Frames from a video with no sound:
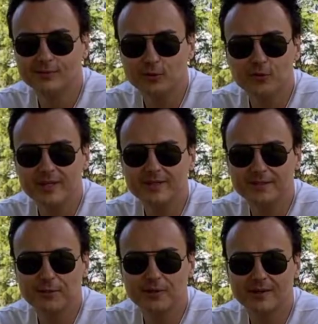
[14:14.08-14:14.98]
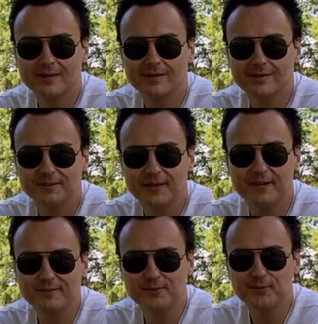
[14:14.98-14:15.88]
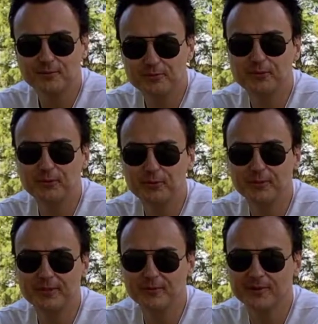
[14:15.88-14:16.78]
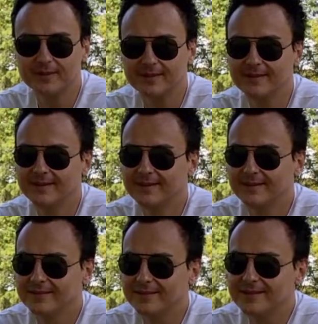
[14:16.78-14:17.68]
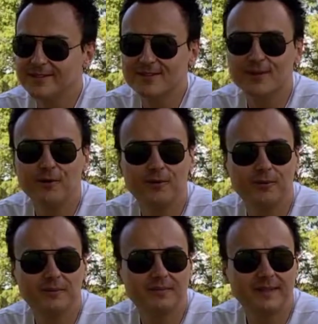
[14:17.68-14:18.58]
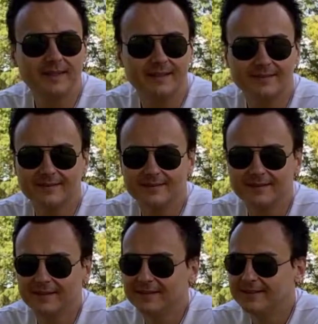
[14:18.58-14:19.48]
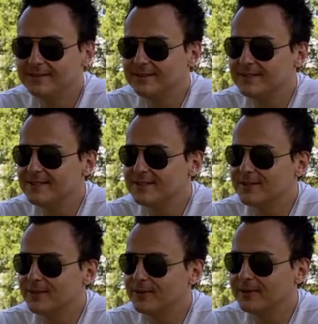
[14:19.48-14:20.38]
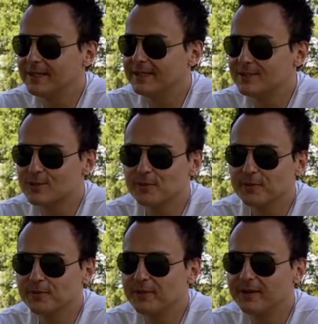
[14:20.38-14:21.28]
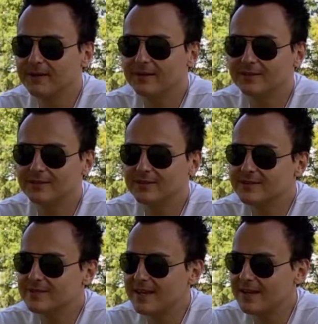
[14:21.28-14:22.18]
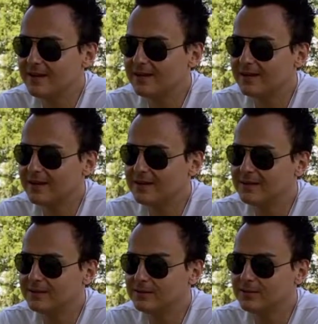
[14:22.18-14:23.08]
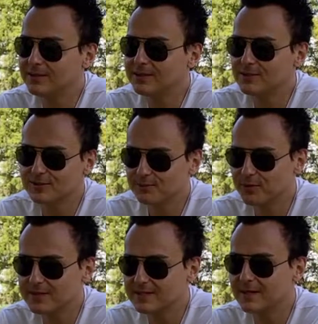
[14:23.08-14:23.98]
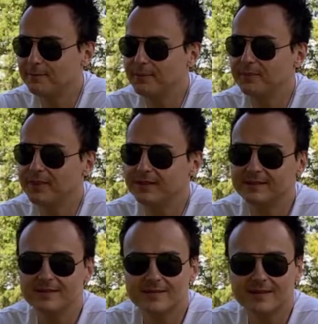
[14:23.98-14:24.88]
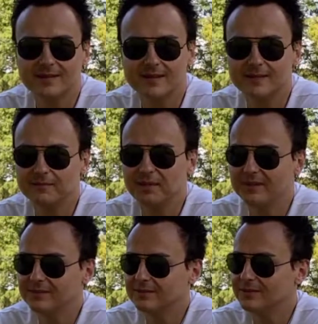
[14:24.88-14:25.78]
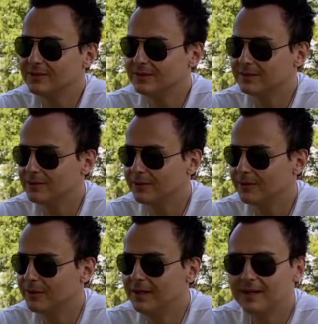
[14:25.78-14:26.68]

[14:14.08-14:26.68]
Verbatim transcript: doing the work. You have to do the work. There is no like there is no like super pill you can take and you can just press a couple buttons and like a month you can you know